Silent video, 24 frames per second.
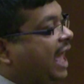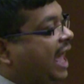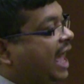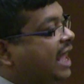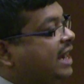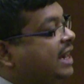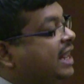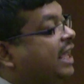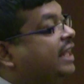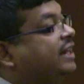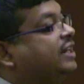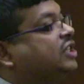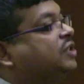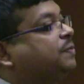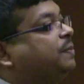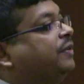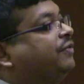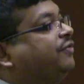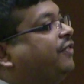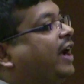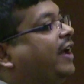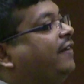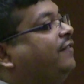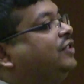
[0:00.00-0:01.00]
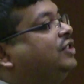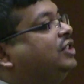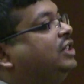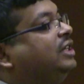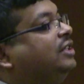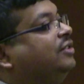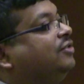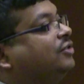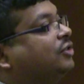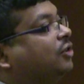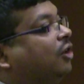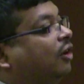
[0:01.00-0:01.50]
and NSP5
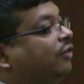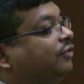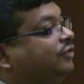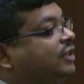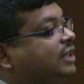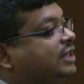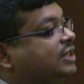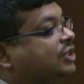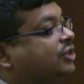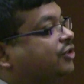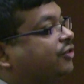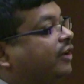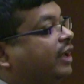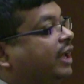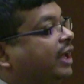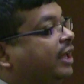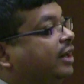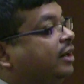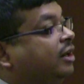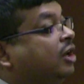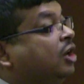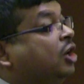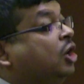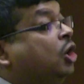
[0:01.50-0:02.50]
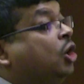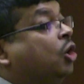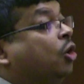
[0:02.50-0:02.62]
genes of this strain